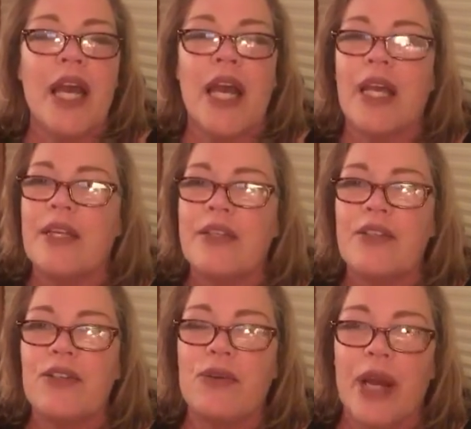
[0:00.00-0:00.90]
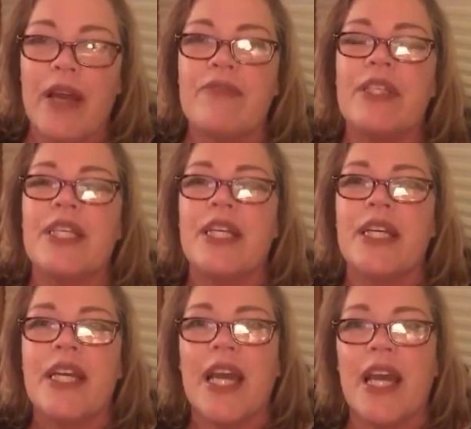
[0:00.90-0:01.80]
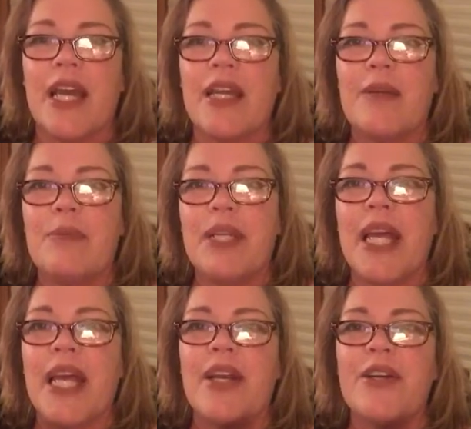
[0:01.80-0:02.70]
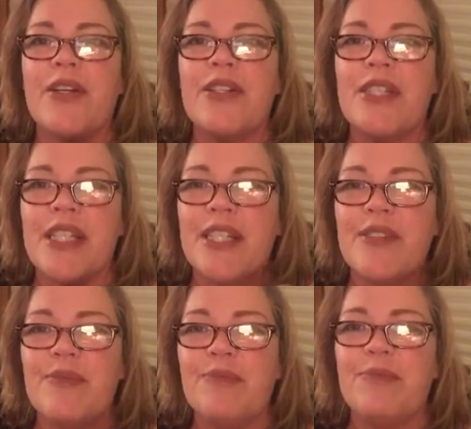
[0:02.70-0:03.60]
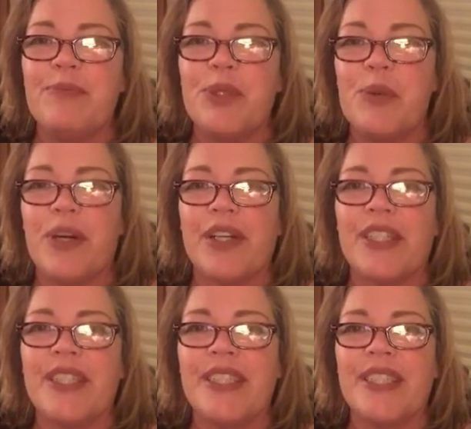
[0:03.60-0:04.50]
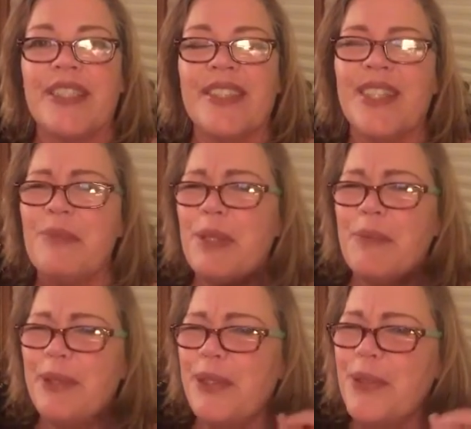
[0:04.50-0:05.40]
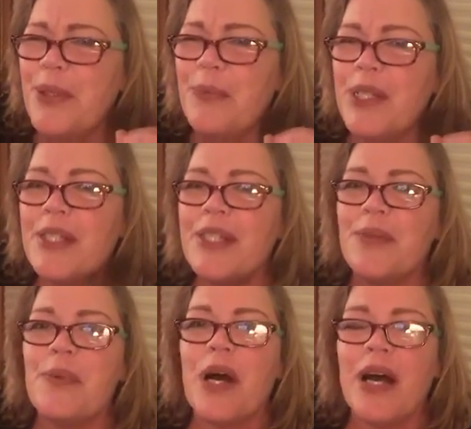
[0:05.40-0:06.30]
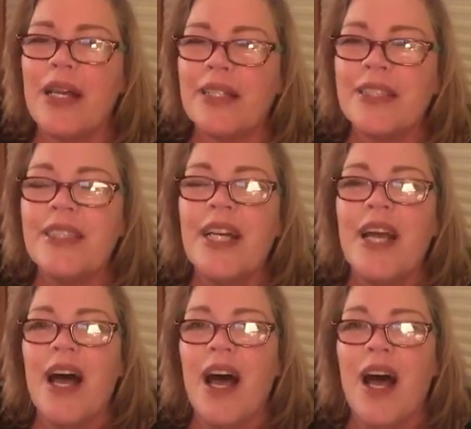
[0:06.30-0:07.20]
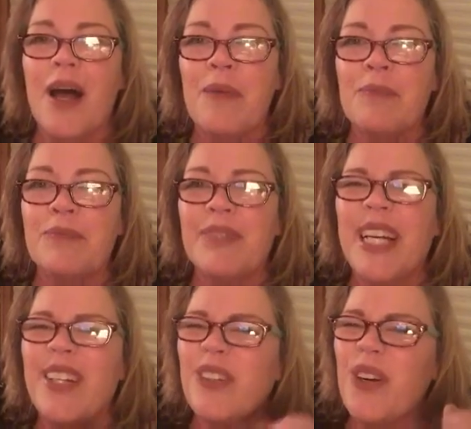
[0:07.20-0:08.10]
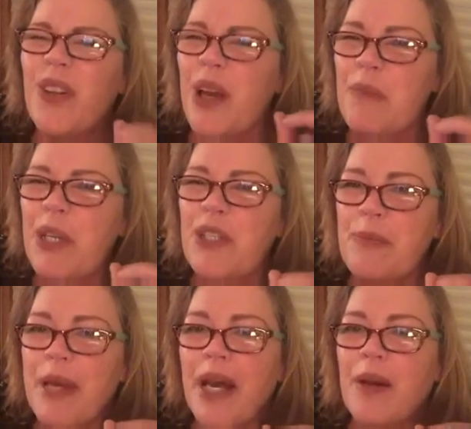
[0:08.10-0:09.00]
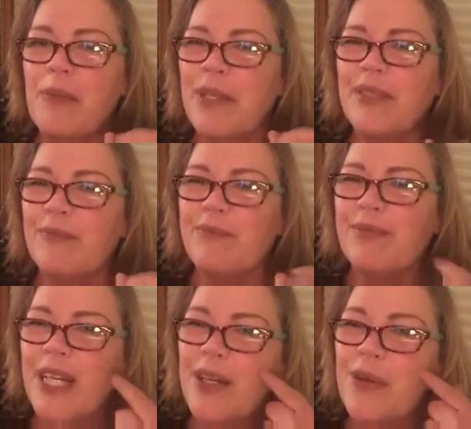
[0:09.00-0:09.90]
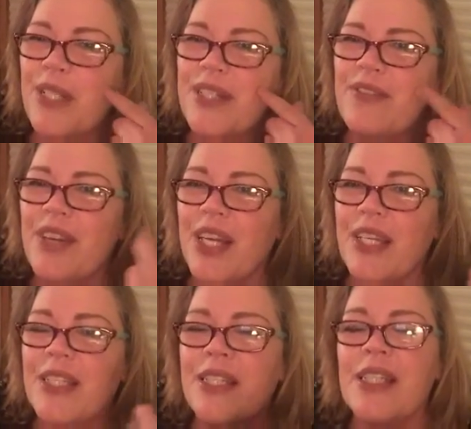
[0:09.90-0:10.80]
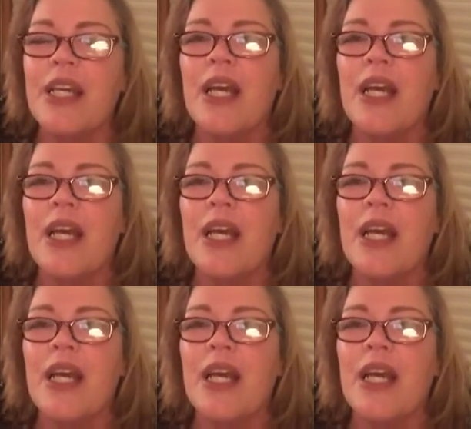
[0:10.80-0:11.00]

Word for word: and crafting and planners and the works. A little bit of beauty once in a while. Um, I don't know that much about it, but I know this face.